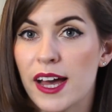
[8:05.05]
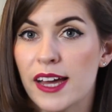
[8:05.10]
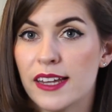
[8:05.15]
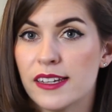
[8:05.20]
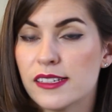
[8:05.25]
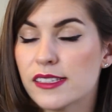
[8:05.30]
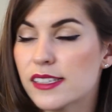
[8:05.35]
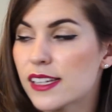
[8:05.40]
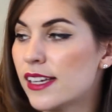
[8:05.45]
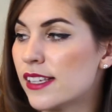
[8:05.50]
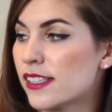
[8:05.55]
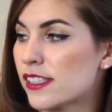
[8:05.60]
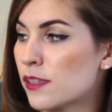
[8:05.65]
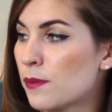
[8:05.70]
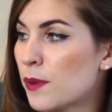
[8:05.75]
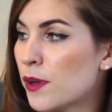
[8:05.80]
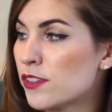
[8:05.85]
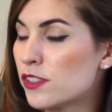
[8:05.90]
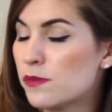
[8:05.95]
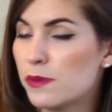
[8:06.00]
and it's
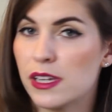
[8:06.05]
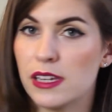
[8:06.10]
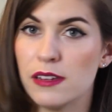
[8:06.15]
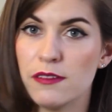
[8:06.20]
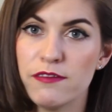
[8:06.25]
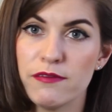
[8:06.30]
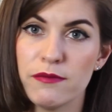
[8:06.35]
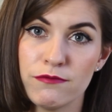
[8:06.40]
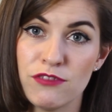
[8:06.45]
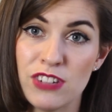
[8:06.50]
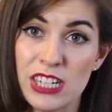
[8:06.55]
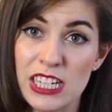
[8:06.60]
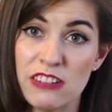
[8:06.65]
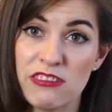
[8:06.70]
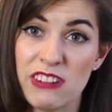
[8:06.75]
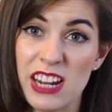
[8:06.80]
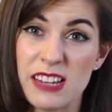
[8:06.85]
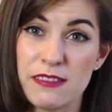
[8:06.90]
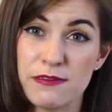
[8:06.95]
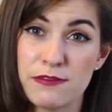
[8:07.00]
supposed to be really
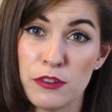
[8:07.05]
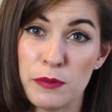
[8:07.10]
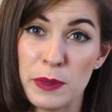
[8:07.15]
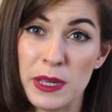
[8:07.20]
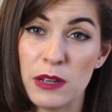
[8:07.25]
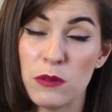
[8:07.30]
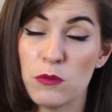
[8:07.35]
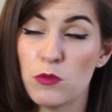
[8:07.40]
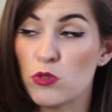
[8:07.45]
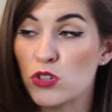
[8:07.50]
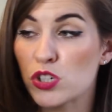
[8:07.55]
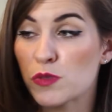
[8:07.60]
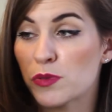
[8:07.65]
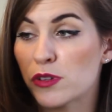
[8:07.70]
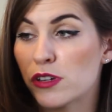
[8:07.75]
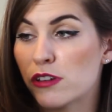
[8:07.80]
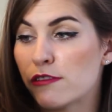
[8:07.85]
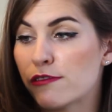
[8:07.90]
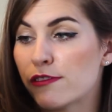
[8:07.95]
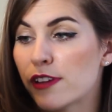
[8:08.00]
great for being
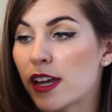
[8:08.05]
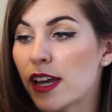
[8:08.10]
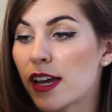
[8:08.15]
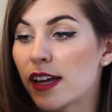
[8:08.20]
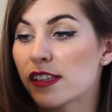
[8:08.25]
waterproof,